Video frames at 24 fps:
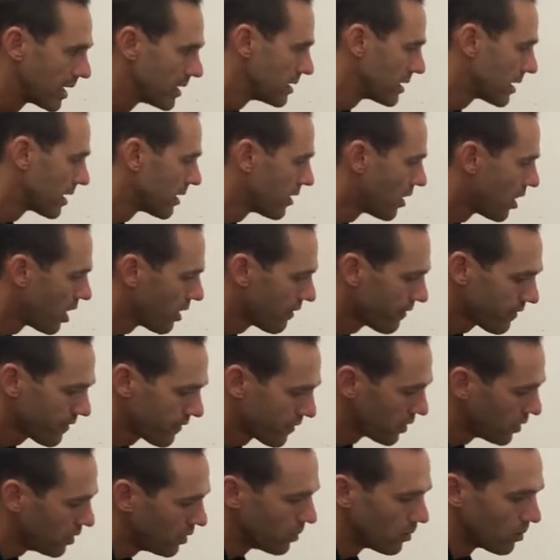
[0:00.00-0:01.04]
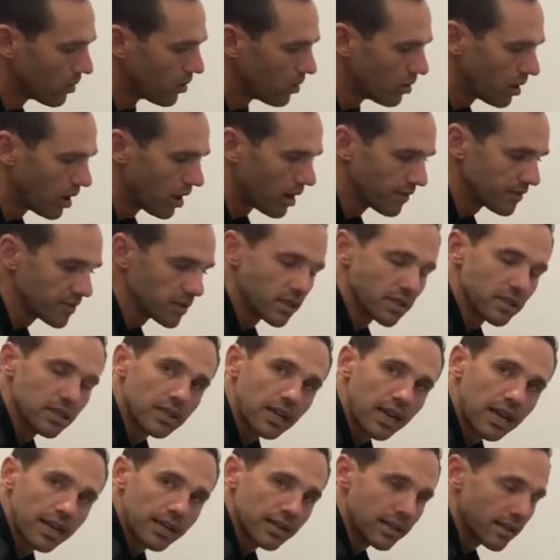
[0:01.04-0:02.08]
to get off, you roll off to the
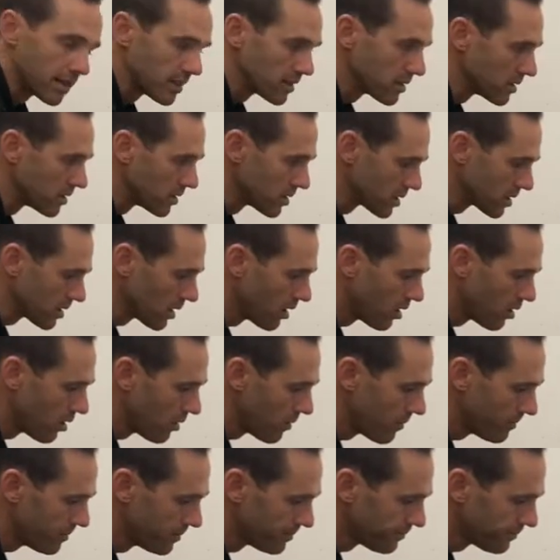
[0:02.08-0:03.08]
side nice and slow,